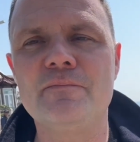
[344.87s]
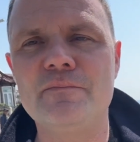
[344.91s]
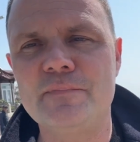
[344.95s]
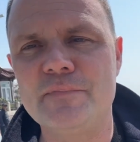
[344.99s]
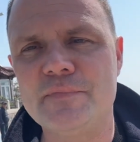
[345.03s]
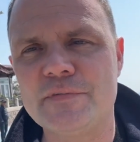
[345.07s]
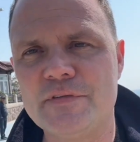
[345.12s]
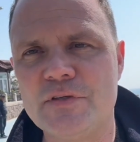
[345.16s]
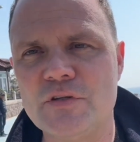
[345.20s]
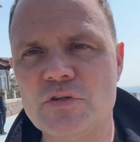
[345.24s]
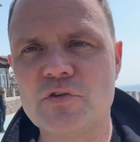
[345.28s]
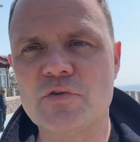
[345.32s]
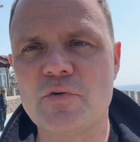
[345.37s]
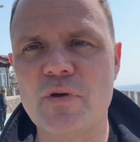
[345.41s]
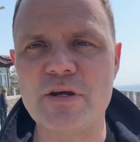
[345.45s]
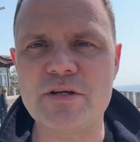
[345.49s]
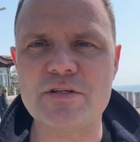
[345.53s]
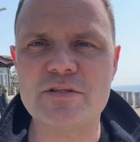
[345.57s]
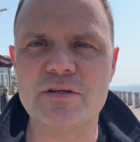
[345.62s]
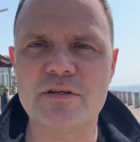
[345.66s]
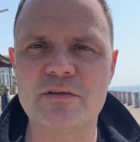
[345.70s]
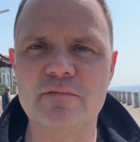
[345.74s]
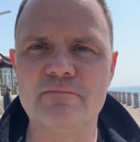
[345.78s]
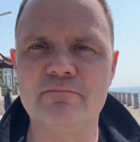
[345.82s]

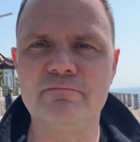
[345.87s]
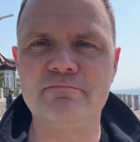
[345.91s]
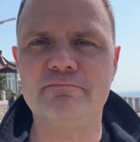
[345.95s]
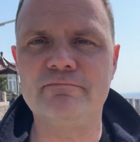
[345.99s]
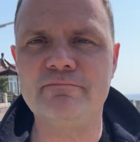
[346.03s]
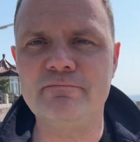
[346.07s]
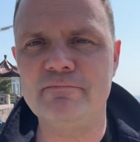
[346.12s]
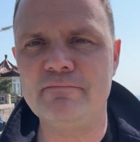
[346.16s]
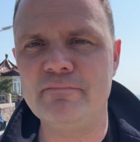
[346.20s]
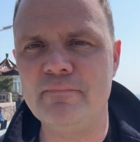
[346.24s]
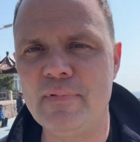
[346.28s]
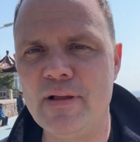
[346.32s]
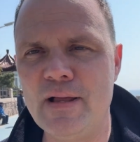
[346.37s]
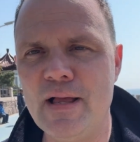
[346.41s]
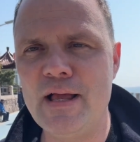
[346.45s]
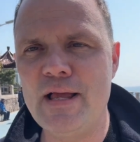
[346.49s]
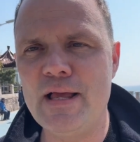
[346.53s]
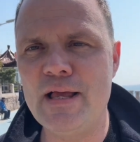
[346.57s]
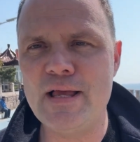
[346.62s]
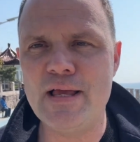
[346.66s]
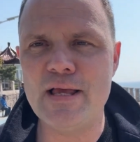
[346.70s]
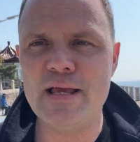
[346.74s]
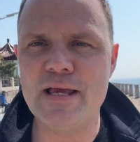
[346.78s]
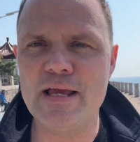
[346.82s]
situation
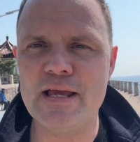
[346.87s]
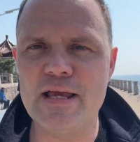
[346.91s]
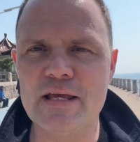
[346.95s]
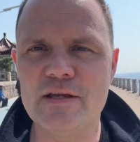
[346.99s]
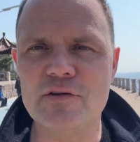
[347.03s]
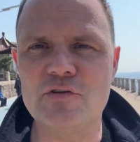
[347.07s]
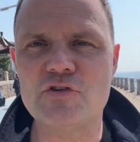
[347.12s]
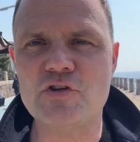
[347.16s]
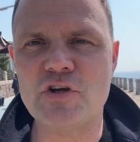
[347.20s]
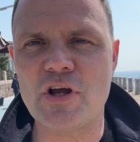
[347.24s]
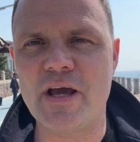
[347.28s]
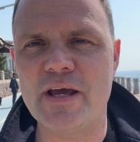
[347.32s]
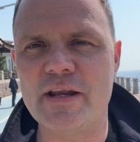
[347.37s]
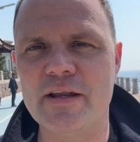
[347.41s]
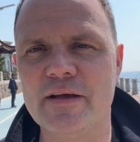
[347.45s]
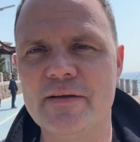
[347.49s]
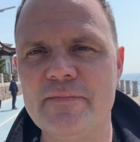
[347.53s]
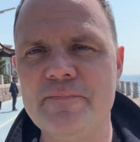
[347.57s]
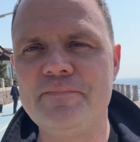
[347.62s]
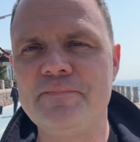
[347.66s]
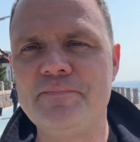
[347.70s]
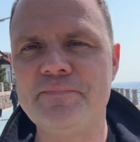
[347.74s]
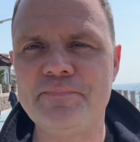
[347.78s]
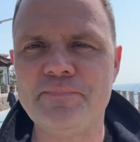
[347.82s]
in China,
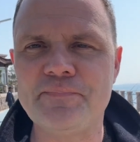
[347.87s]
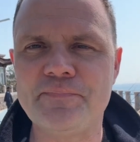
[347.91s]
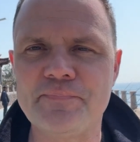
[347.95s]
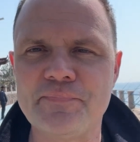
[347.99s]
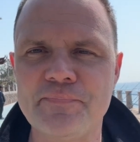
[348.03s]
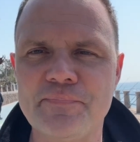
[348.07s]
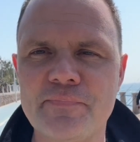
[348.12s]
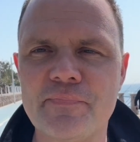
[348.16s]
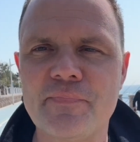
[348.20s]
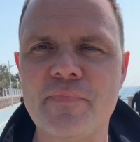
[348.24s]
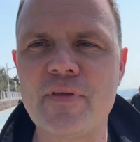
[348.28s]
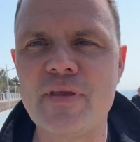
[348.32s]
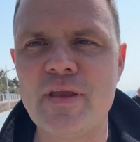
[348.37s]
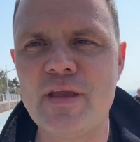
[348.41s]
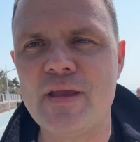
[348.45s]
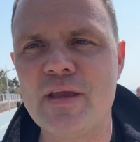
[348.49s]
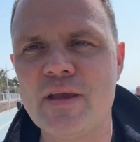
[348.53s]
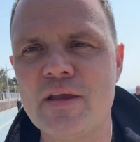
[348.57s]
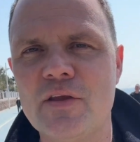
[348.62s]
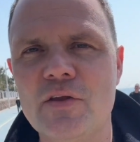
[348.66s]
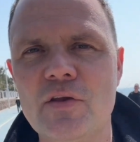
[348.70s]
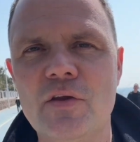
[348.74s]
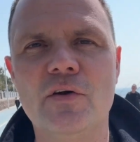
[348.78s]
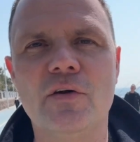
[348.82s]

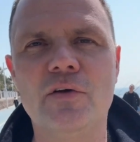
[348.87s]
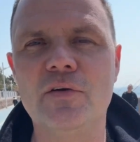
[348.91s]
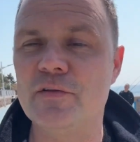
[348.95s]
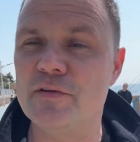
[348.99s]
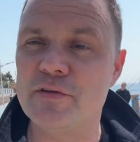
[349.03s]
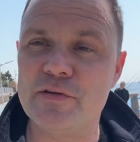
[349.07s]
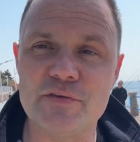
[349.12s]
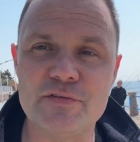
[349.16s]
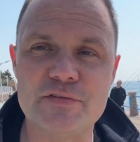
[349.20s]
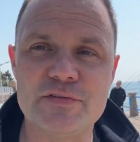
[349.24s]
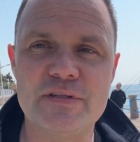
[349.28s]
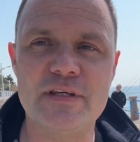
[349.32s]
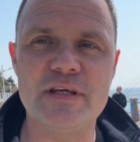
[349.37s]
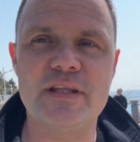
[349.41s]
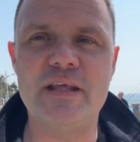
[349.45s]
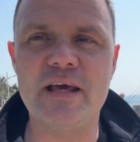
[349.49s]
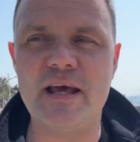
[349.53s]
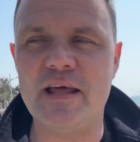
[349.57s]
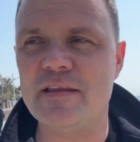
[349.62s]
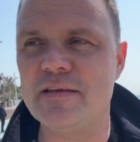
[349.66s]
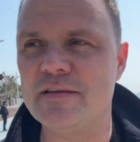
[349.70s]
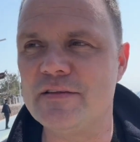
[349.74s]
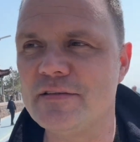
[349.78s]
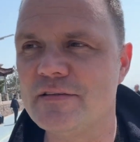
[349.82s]
you'll see
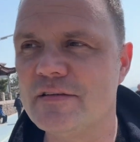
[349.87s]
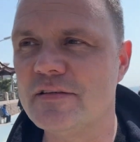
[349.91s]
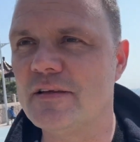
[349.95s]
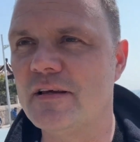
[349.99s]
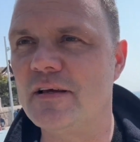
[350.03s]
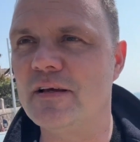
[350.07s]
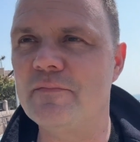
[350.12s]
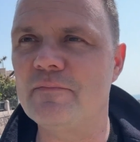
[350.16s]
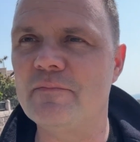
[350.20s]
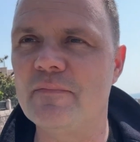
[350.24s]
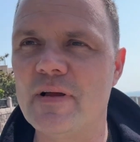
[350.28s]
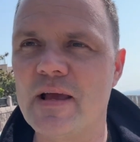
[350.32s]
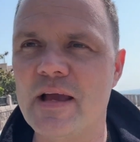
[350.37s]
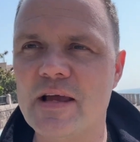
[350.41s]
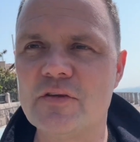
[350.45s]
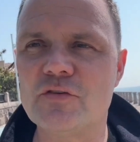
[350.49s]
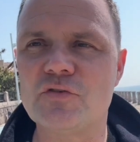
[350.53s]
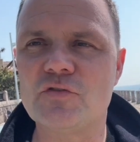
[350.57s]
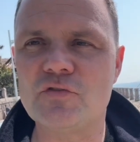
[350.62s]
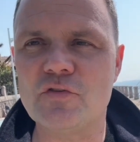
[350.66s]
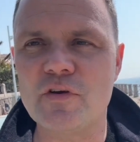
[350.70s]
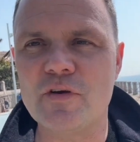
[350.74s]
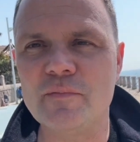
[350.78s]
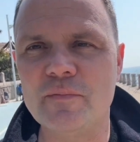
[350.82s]
that it's
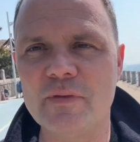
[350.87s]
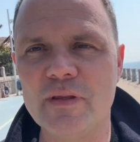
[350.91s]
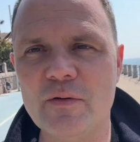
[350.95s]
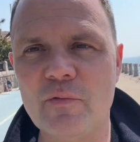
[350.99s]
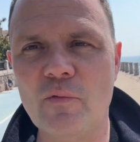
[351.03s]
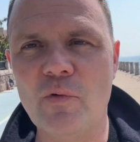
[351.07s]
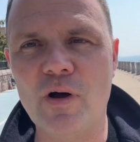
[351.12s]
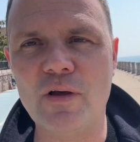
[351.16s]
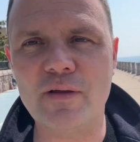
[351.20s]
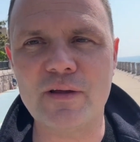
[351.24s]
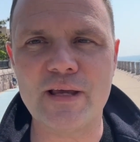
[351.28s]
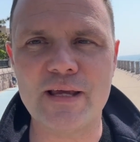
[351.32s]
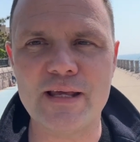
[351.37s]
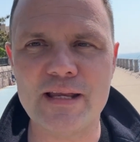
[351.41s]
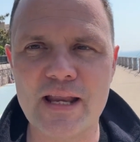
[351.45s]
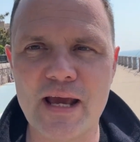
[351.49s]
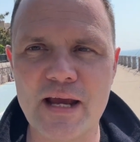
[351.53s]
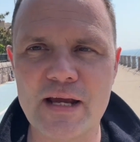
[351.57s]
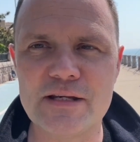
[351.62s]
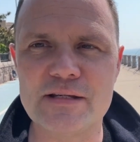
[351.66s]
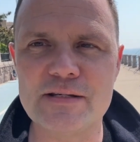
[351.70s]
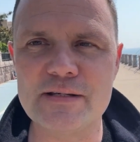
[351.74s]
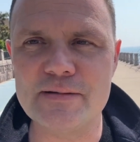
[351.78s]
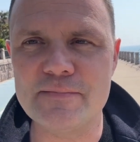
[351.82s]
extremely well
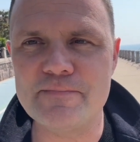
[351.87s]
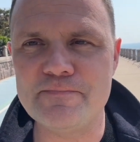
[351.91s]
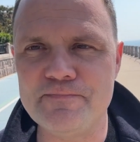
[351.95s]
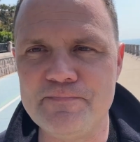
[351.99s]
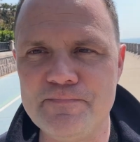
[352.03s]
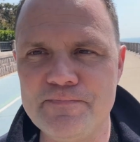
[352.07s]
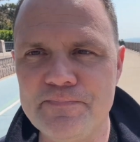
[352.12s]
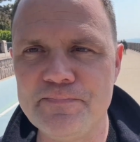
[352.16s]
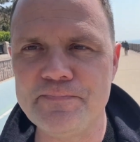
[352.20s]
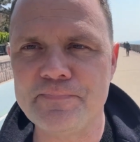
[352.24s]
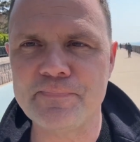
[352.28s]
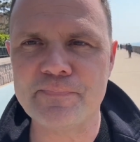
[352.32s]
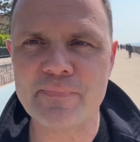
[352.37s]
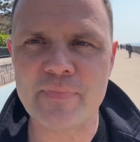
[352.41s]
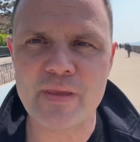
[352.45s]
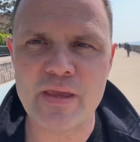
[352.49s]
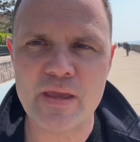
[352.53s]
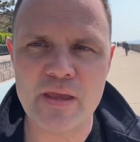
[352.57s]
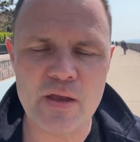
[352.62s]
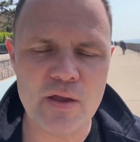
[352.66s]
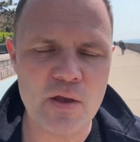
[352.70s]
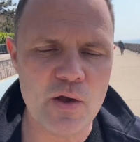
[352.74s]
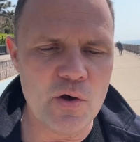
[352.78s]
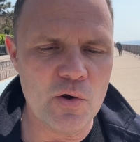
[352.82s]
connected
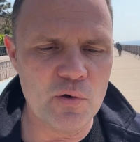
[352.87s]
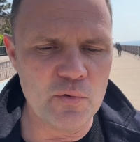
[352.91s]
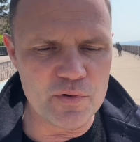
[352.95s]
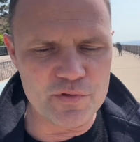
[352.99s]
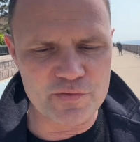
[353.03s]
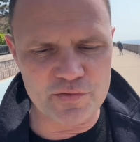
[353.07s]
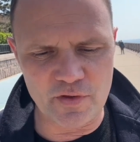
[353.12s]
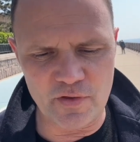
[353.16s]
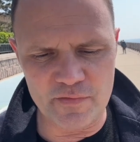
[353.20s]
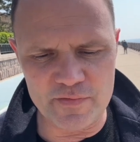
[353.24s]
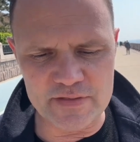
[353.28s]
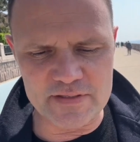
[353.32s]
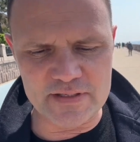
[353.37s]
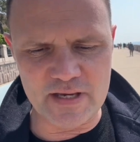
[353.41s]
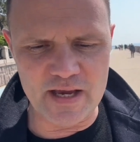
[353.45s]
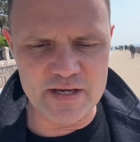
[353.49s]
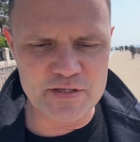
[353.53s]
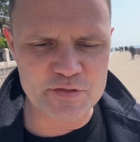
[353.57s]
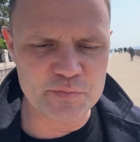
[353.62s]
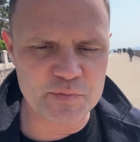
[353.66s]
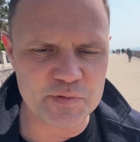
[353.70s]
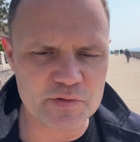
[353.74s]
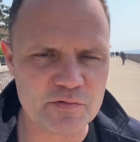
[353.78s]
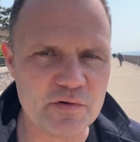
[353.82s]
with all these
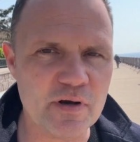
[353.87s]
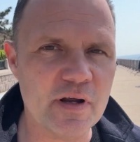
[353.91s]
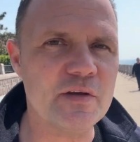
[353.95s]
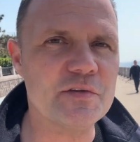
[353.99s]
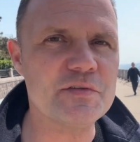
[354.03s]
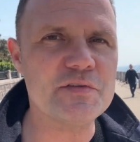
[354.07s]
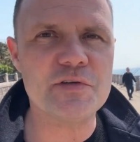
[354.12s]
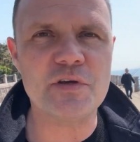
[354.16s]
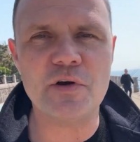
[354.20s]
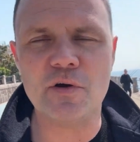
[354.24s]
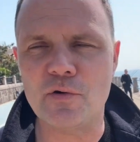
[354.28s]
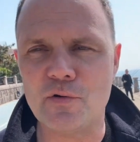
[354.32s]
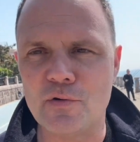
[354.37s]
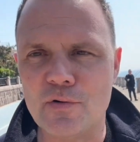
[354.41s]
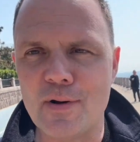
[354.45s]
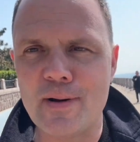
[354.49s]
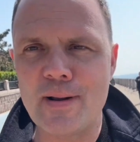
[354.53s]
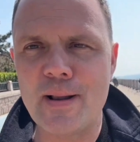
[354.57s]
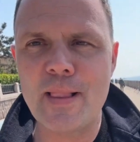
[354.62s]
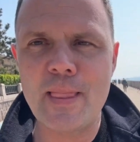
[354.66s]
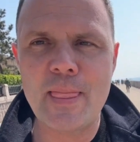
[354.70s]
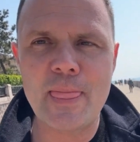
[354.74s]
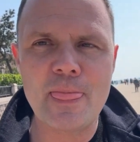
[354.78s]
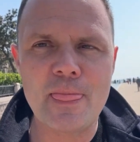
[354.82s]
high-speed rails, so
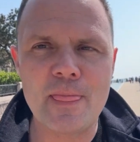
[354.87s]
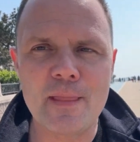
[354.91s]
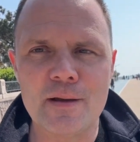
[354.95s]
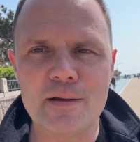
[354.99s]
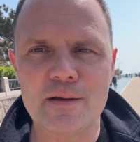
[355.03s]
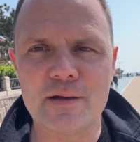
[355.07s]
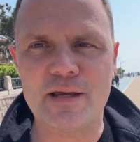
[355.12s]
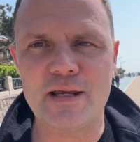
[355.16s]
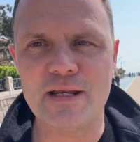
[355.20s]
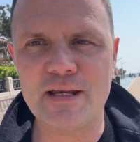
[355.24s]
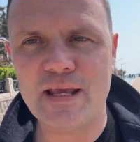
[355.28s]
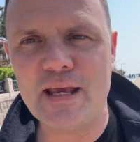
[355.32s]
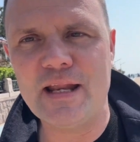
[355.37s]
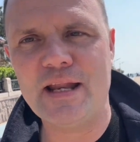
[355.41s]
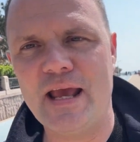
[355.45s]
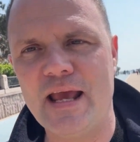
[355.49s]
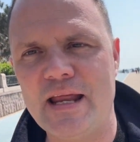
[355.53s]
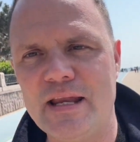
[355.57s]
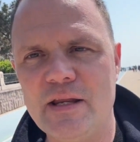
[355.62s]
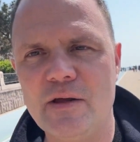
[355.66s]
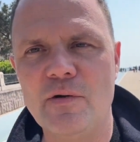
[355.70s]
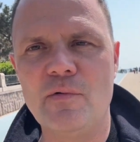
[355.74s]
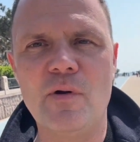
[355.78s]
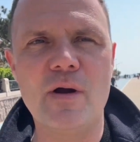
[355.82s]
you can get
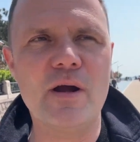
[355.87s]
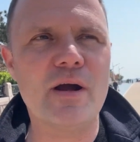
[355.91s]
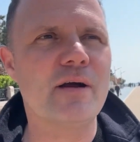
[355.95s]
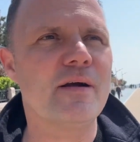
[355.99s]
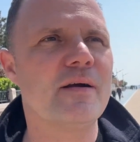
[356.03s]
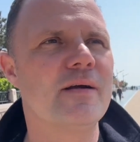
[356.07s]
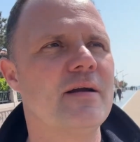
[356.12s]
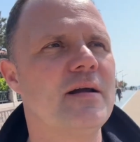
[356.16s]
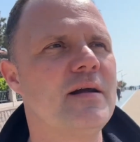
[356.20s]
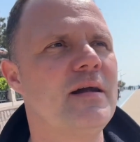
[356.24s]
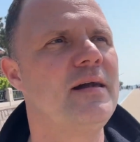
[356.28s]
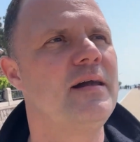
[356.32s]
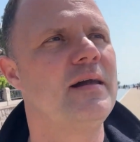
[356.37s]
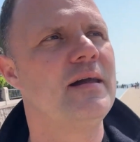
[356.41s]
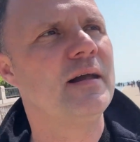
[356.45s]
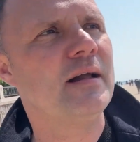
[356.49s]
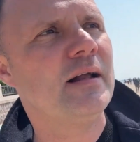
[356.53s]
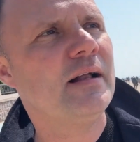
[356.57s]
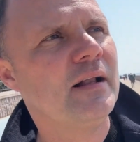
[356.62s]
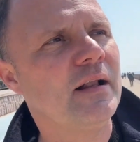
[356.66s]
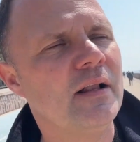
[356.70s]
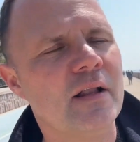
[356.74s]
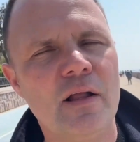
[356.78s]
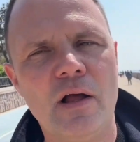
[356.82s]
anywhere
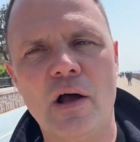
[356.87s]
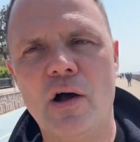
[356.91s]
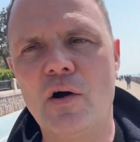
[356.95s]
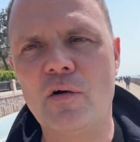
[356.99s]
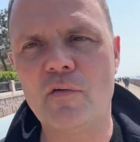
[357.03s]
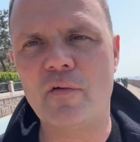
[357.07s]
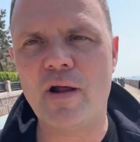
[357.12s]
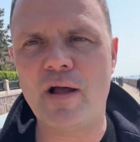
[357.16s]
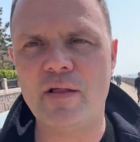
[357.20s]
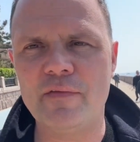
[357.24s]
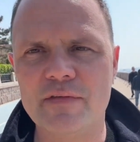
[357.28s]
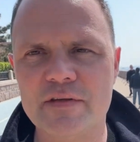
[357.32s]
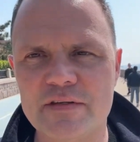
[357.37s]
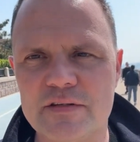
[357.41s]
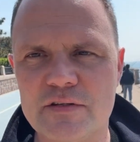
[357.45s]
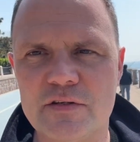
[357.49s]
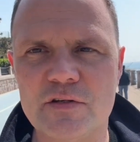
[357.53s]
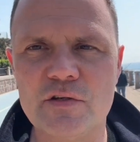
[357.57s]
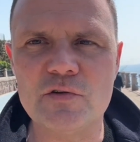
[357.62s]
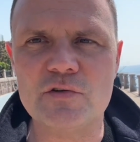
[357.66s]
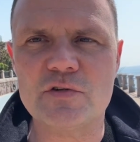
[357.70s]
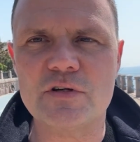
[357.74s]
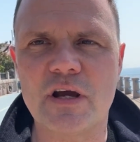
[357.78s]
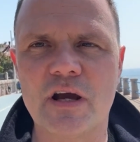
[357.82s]
around this
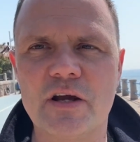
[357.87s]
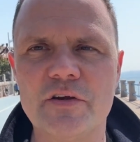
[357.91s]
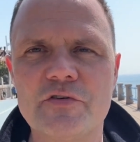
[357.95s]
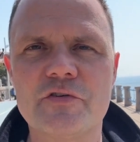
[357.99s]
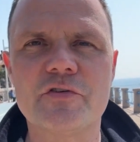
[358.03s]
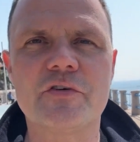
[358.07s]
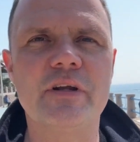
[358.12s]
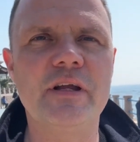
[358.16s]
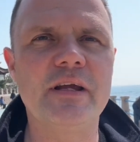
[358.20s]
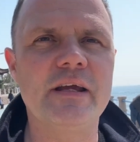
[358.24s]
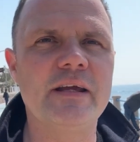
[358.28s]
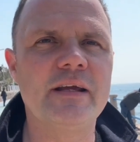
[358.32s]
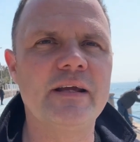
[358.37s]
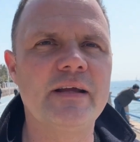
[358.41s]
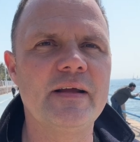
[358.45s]
huge country,